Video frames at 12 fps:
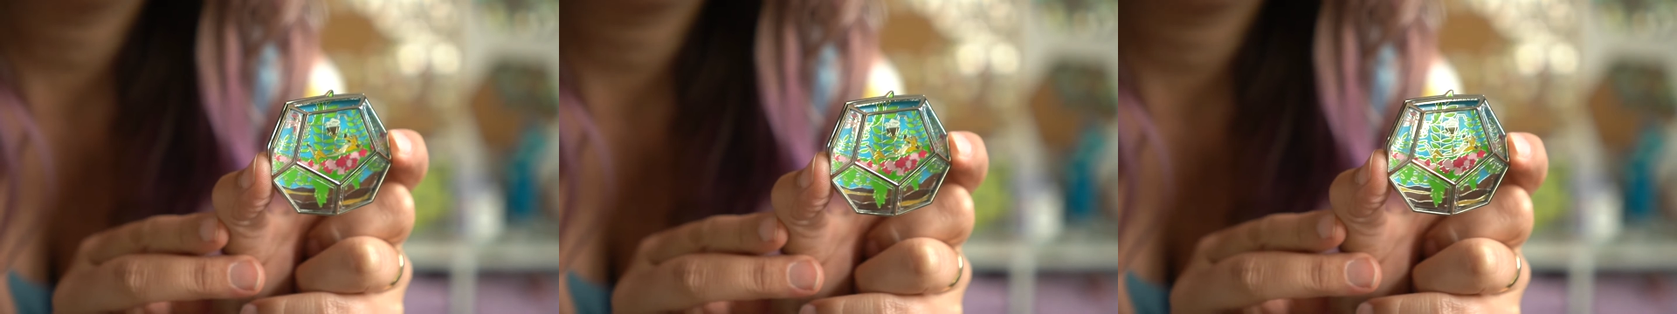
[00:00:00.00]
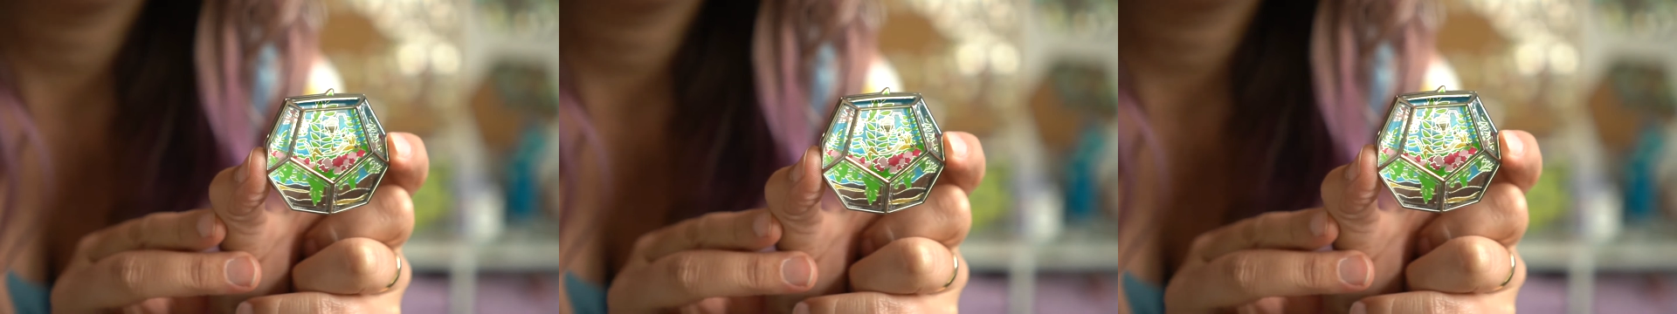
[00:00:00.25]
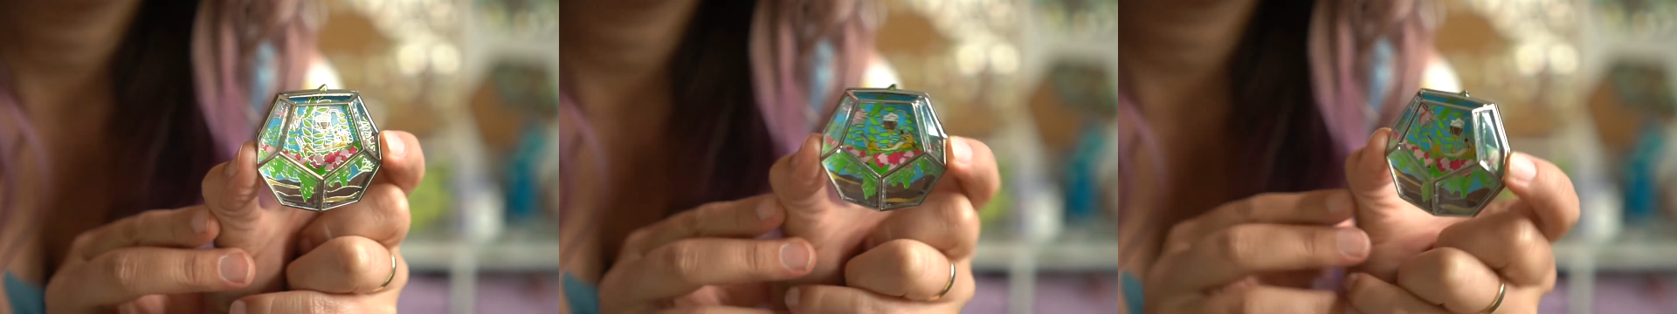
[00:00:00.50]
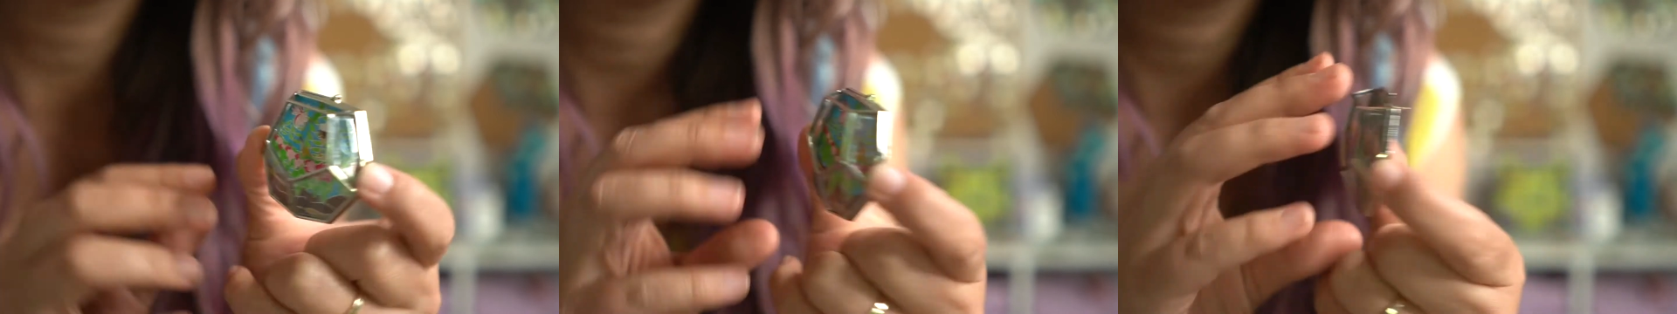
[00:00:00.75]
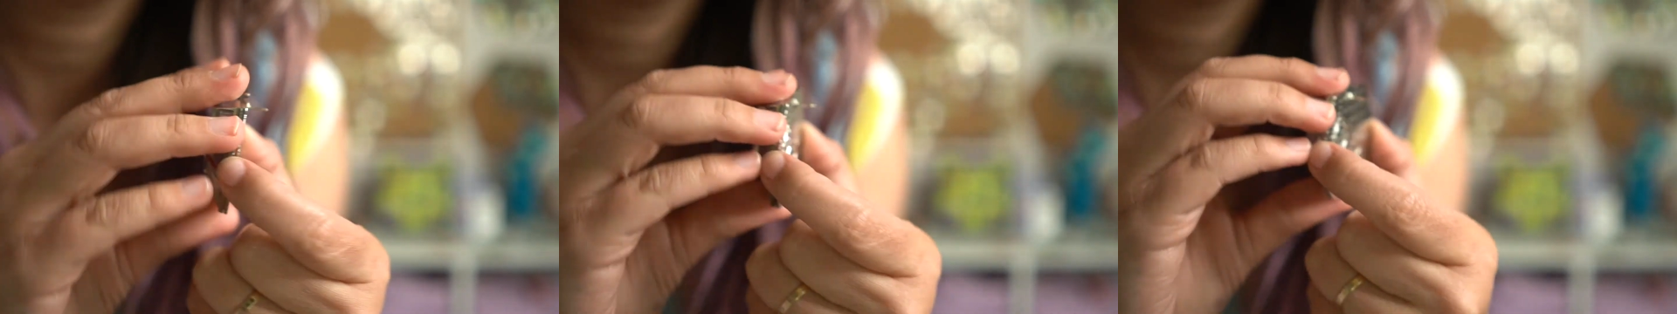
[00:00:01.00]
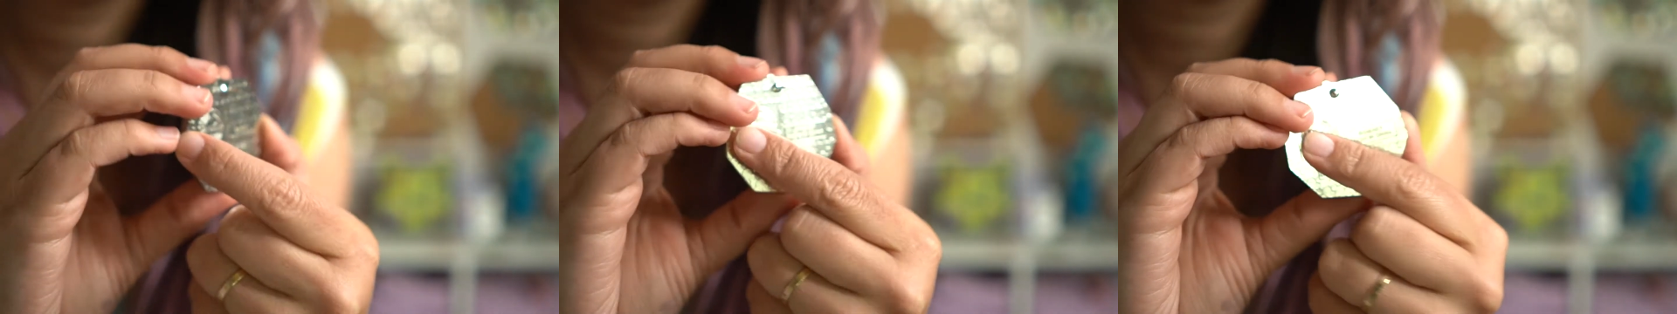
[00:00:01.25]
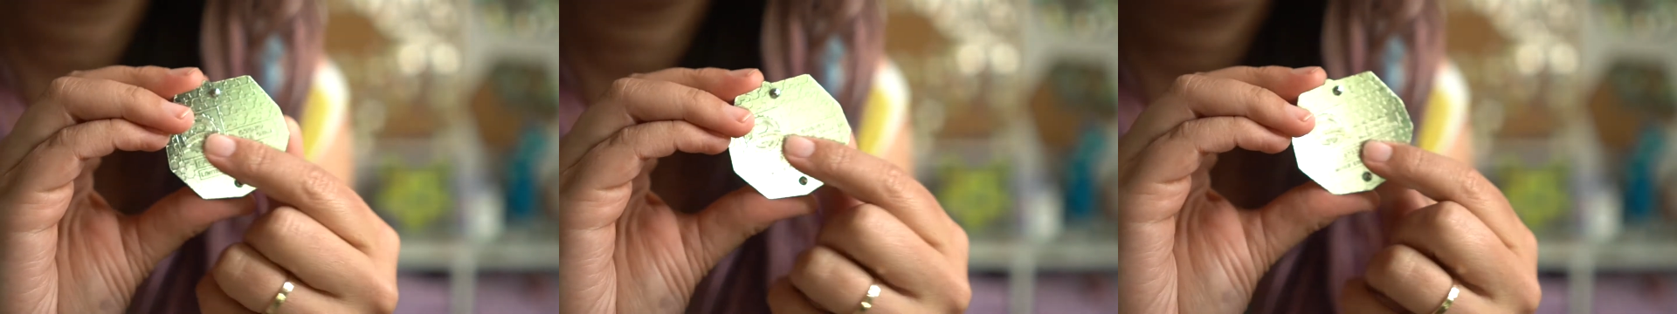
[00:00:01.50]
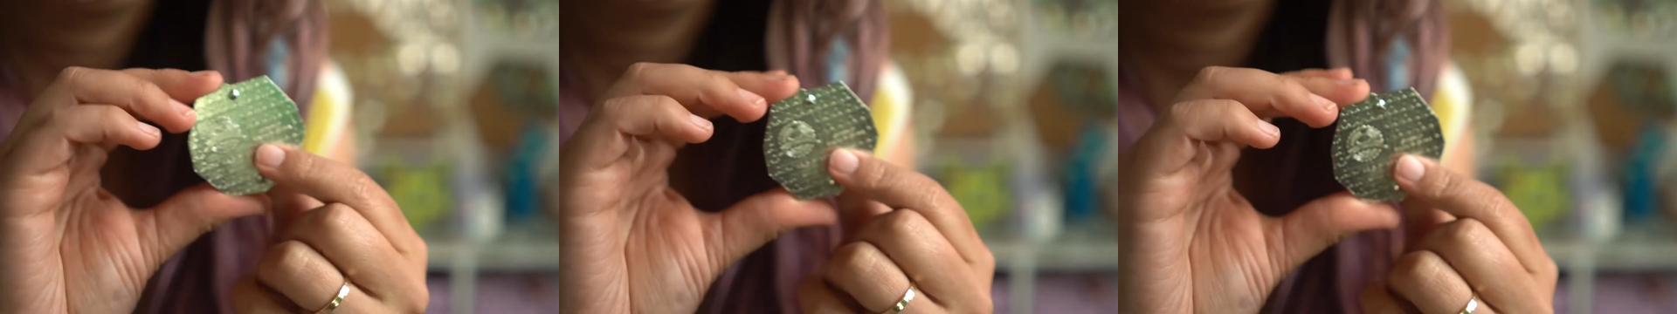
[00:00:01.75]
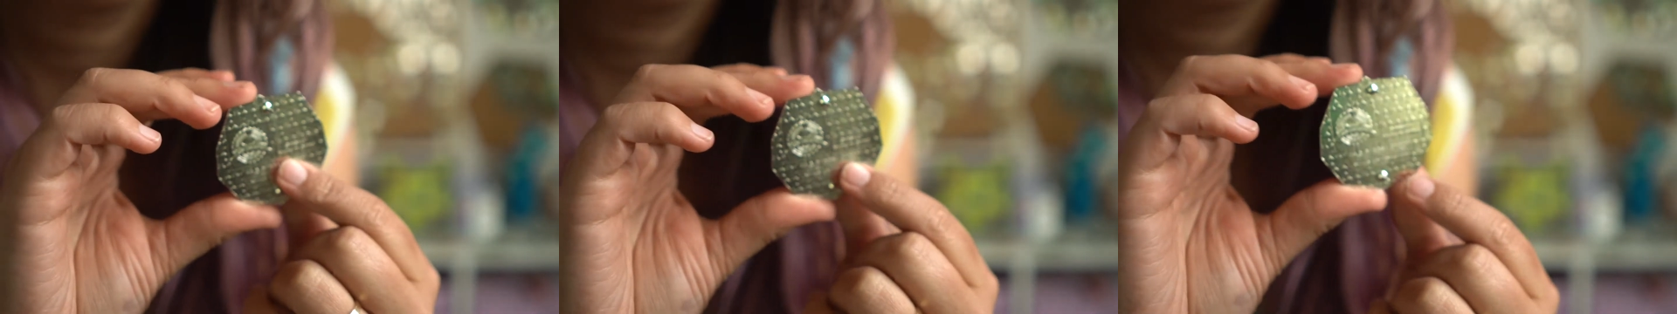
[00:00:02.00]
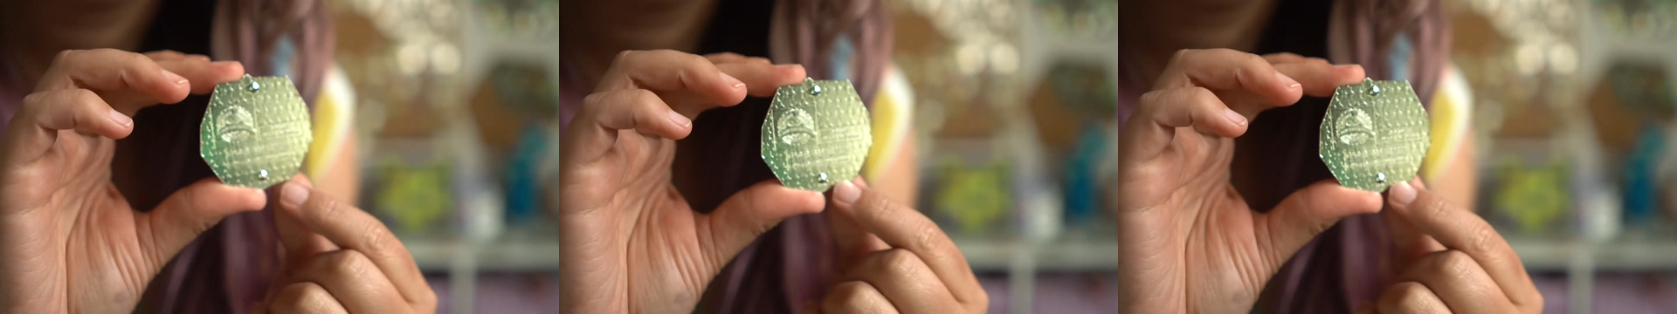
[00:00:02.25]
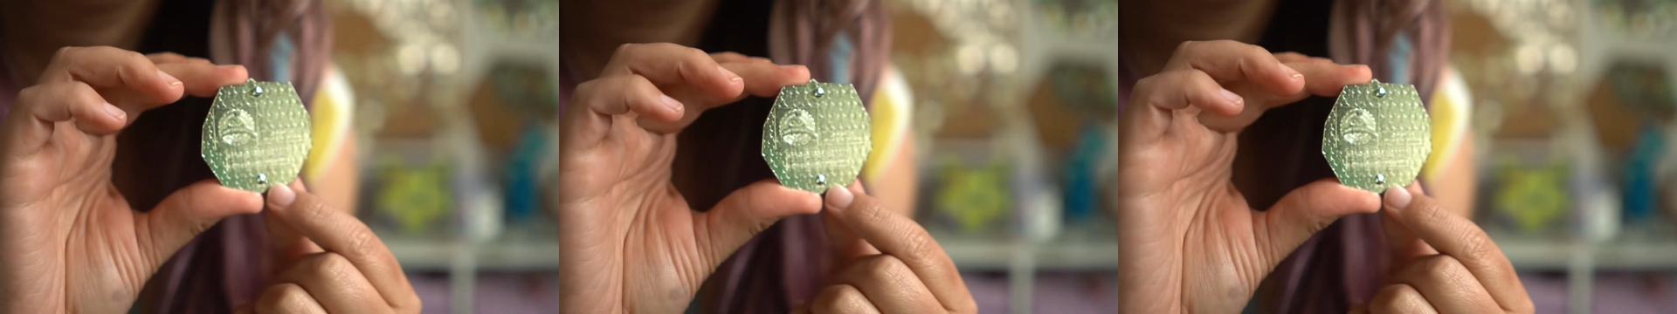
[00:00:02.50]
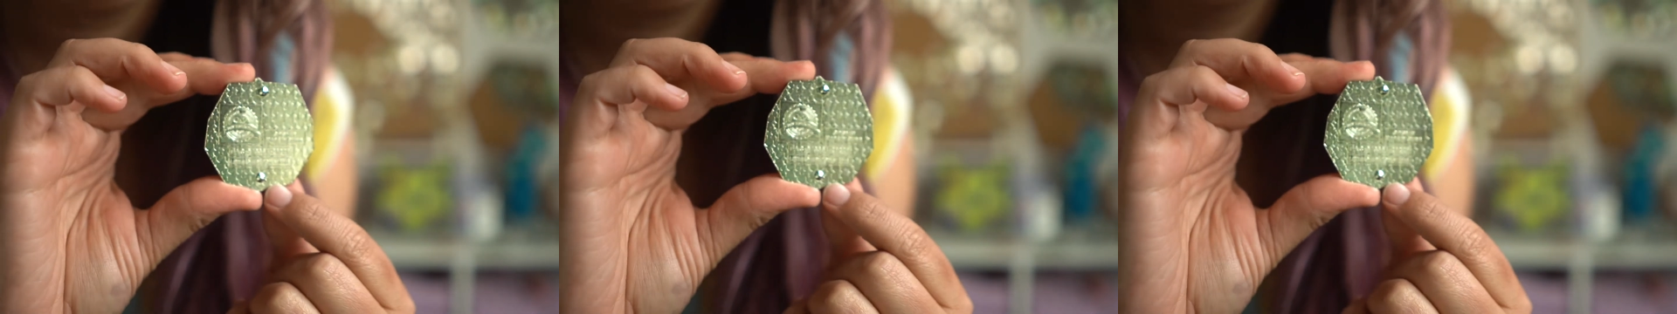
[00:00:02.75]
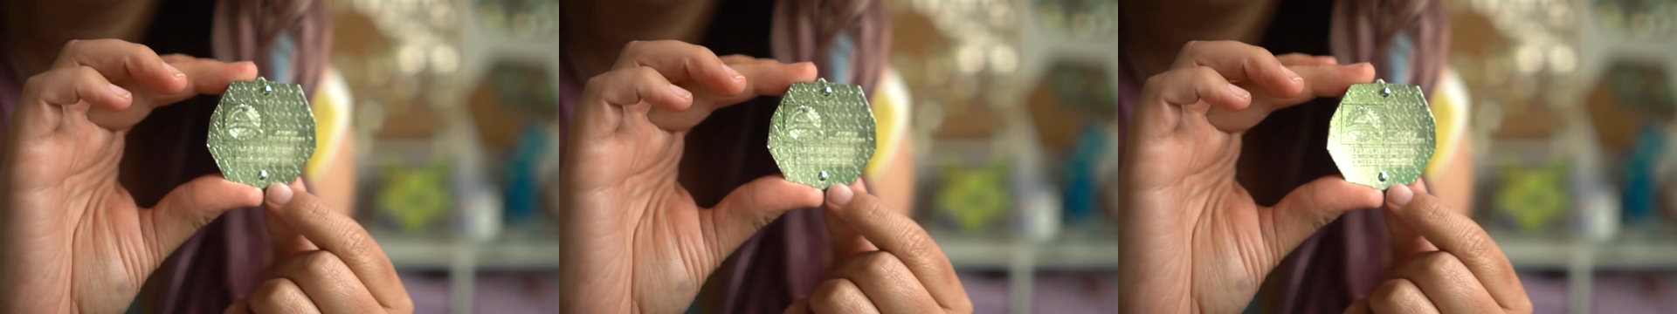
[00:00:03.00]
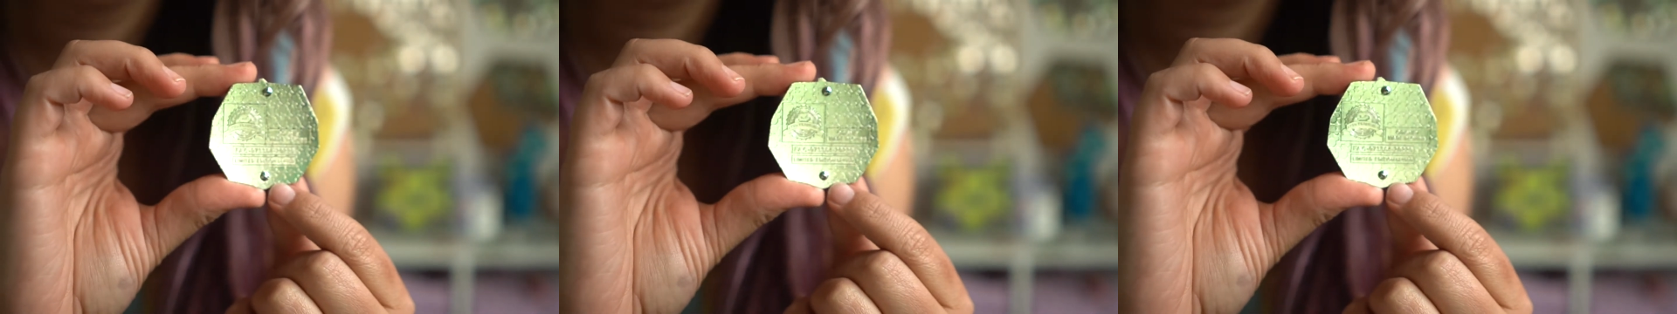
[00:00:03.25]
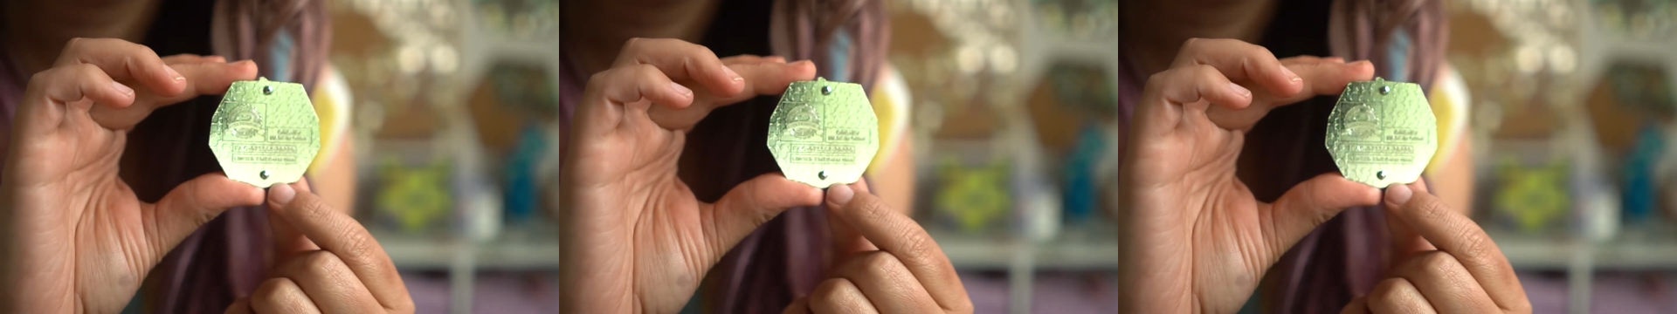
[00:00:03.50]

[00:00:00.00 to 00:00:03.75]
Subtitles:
No face is visible, so there are no lips to read.